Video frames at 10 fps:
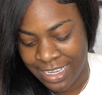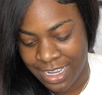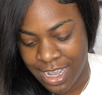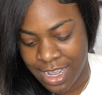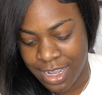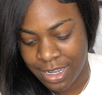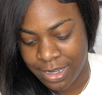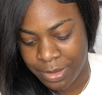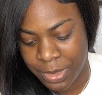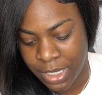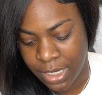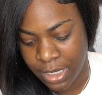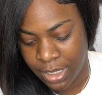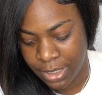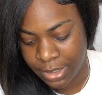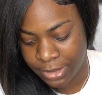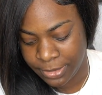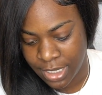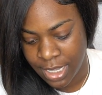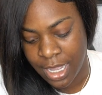
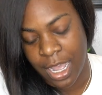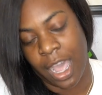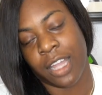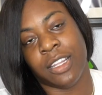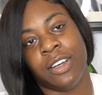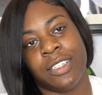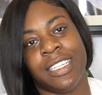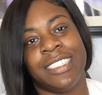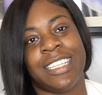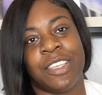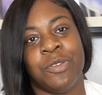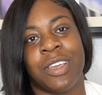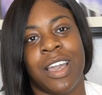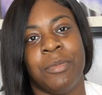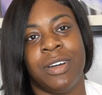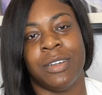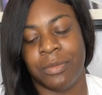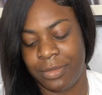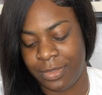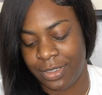How long did it take you to come
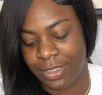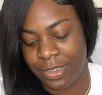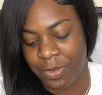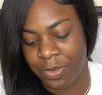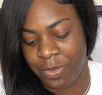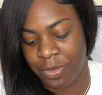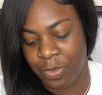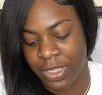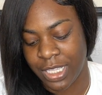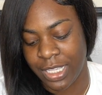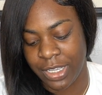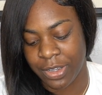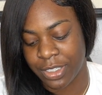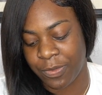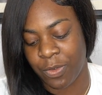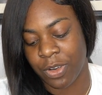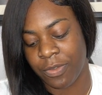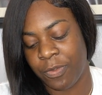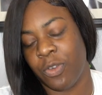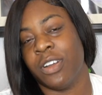up with the lyrics
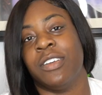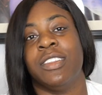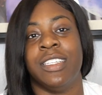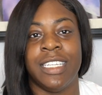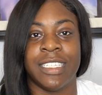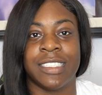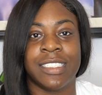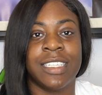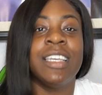for the diss?